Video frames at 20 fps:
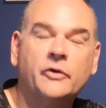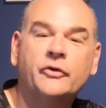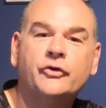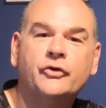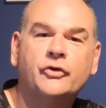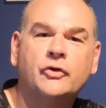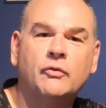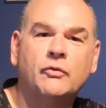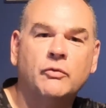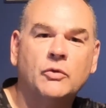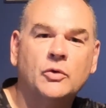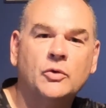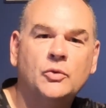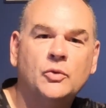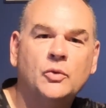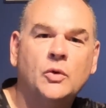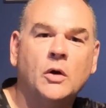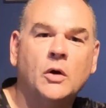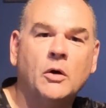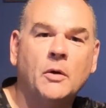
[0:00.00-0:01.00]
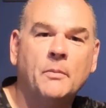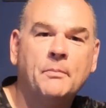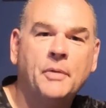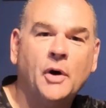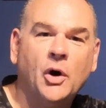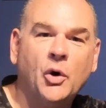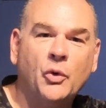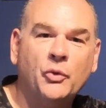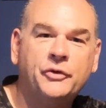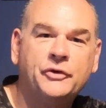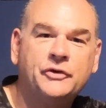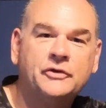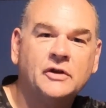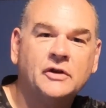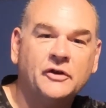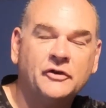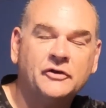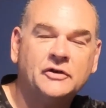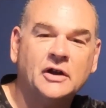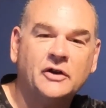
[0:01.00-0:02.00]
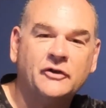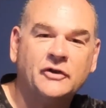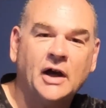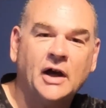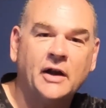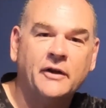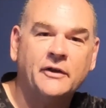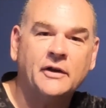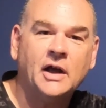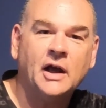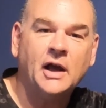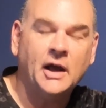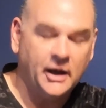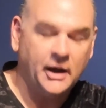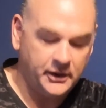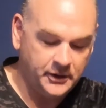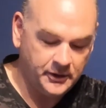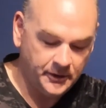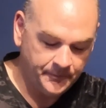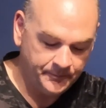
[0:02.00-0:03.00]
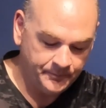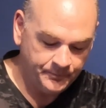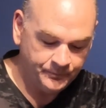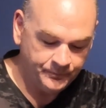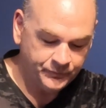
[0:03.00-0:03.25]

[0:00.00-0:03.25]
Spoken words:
a screw or a post that sticks out of the head.